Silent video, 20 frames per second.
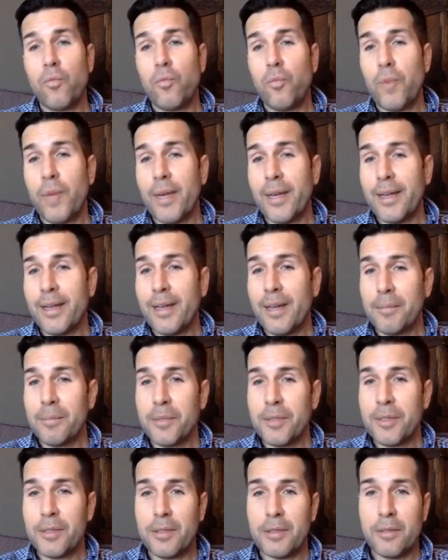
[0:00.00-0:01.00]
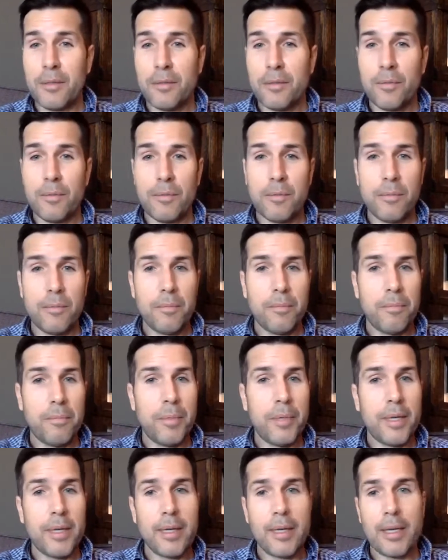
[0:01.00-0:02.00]
when it comes to
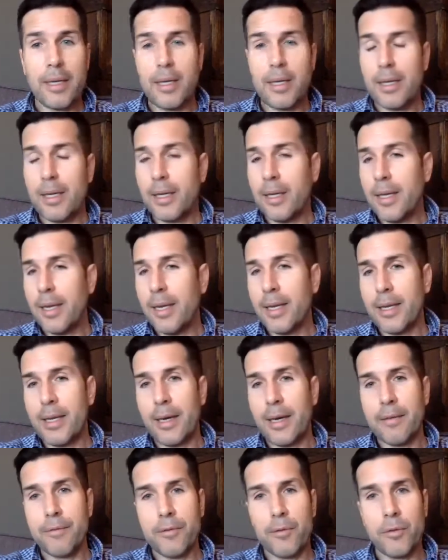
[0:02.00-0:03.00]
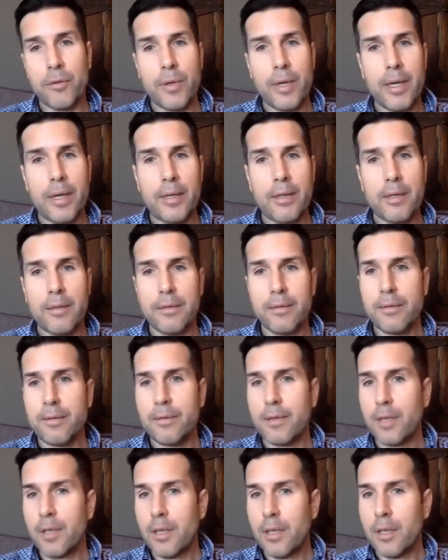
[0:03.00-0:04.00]
being in any kind of creative
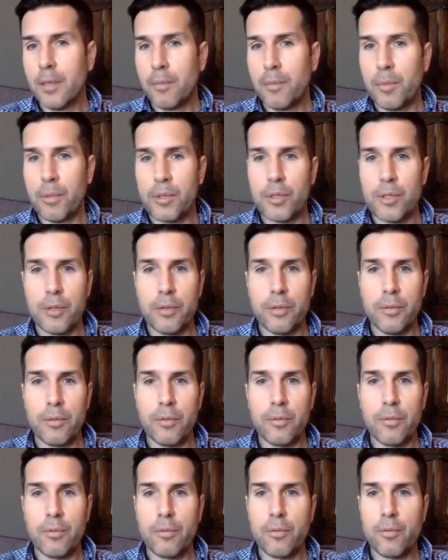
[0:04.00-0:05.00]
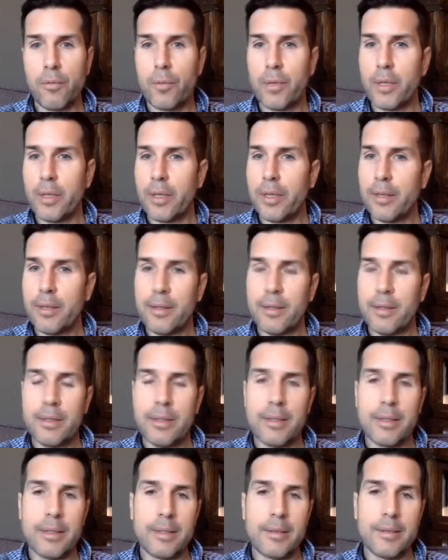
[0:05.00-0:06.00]
pursuit, really
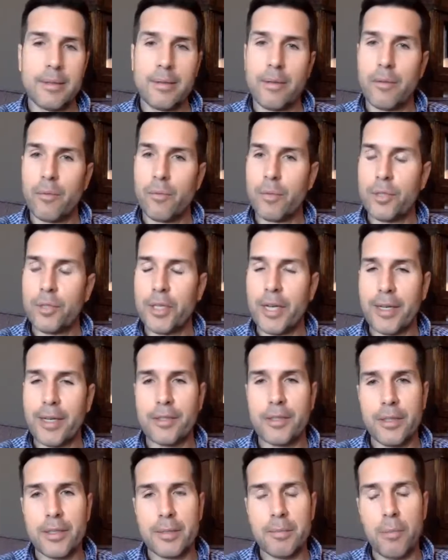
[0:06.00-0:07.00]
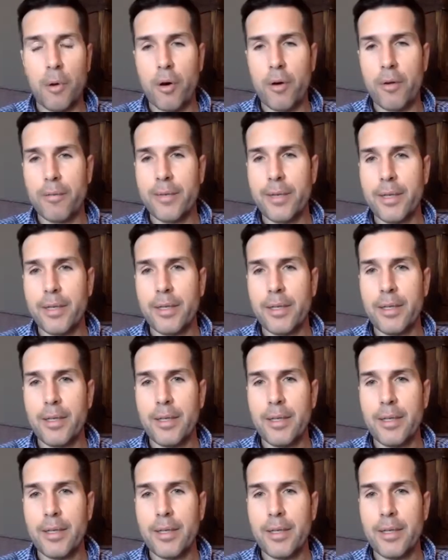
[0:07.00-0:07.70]
the rejection is part of it.